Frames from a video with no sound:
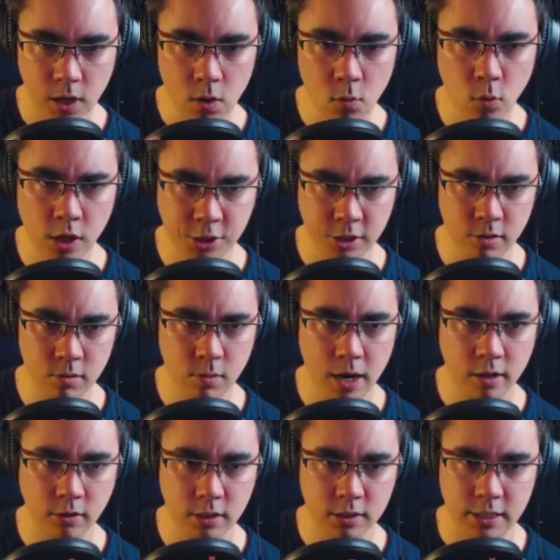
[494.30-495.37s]
Whereas your
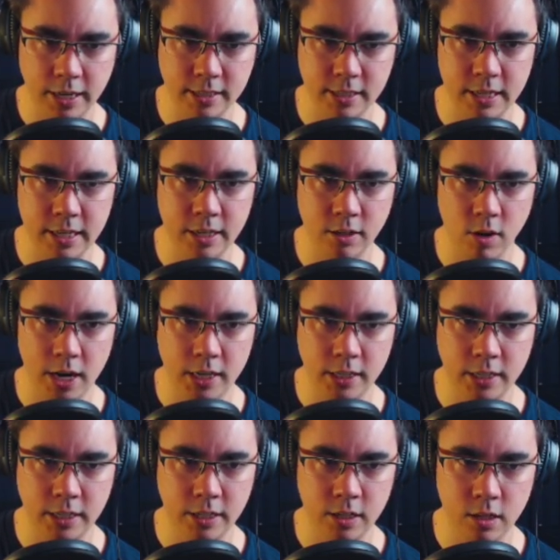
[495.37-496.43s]
rail looks like it's
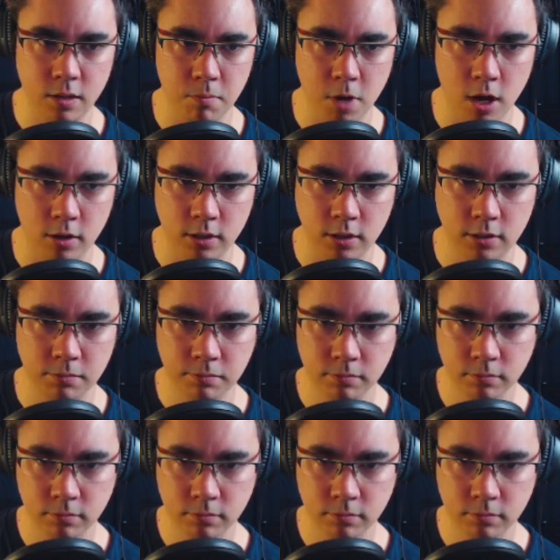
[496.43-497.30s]
integrated into the model.